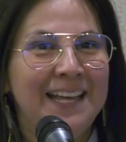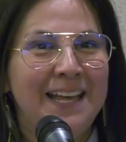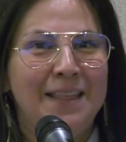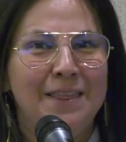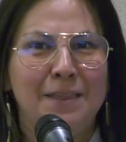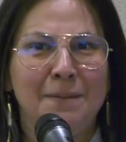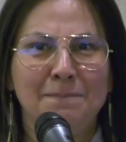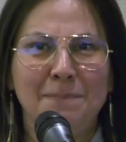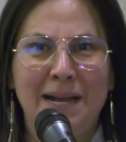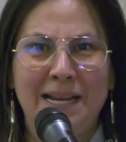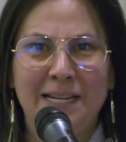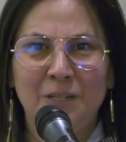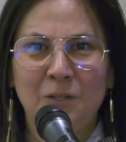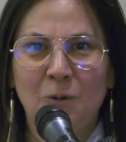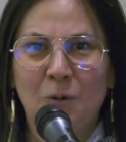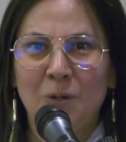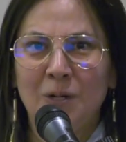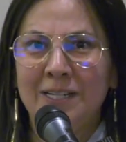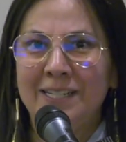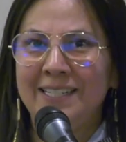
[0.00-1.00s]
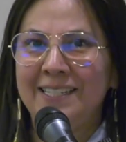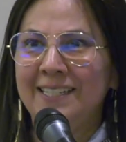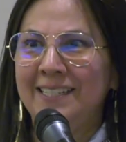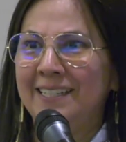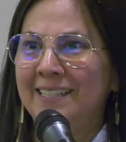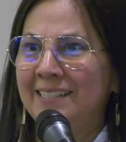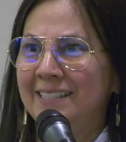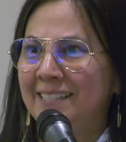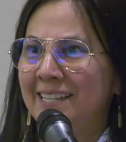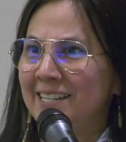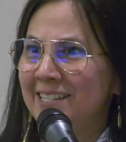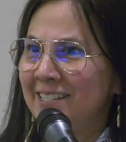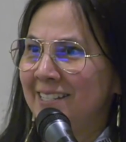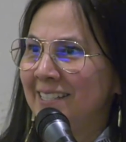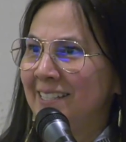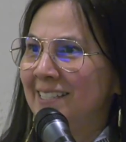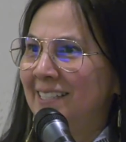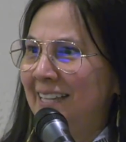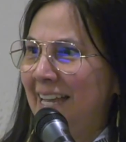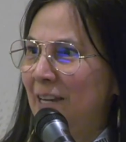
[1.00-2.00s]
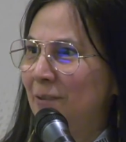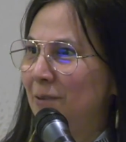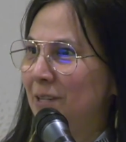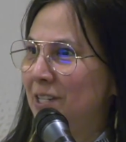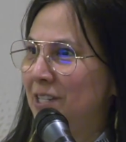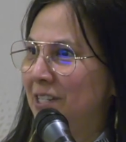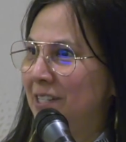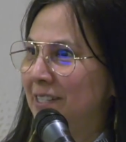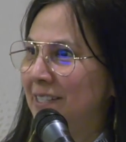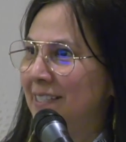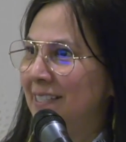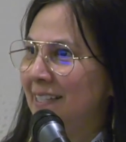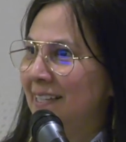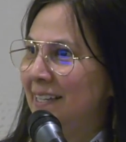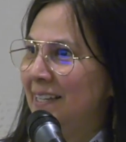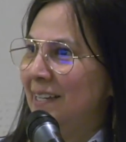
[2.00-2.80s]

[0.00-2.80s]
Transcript: the minority Indigenous languages